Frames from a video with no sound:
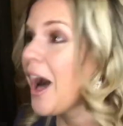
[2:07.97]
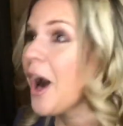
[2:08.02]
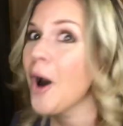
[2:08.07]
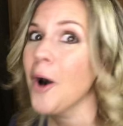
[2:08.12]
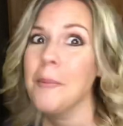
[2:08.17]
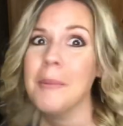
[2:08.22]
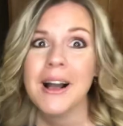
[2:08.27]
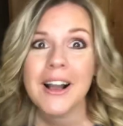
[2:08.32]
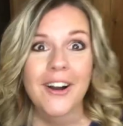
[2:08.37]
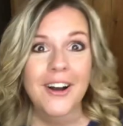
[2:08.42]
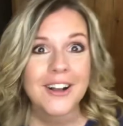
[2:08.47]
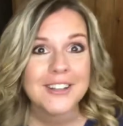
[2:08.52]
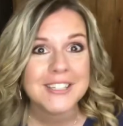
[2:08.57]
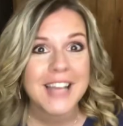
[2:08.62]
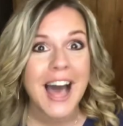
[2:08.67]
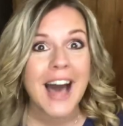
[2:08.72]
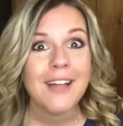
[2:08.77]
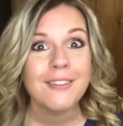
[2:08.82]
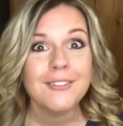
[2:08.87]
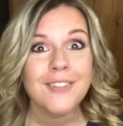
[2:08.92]
Oh my gosh,
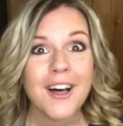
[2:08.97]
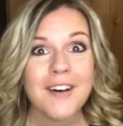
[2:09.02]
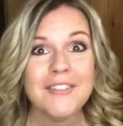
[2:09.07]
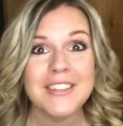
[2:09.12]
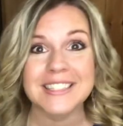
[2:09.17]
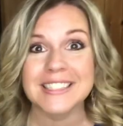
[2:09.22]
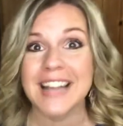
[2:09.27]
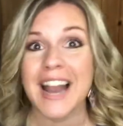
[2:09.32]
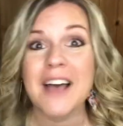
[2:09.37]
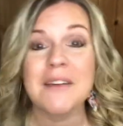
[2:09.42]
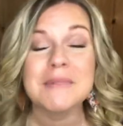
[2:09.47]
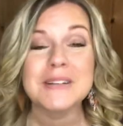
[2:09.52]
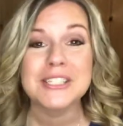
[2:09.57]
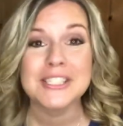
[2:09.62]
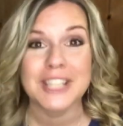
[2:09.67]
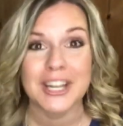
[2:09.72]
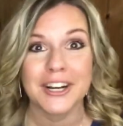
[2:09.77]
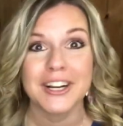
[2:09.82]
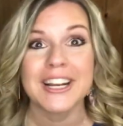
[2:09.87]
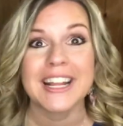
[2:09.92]
I love this and I've been
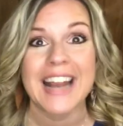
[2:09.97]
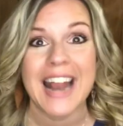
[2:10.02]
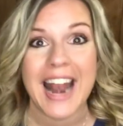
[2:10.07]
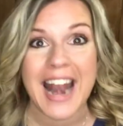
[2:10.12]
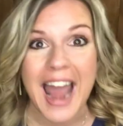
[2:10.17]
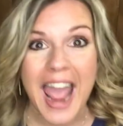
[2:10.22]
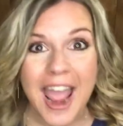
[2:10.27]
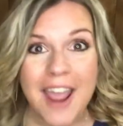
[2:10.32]
sharing it at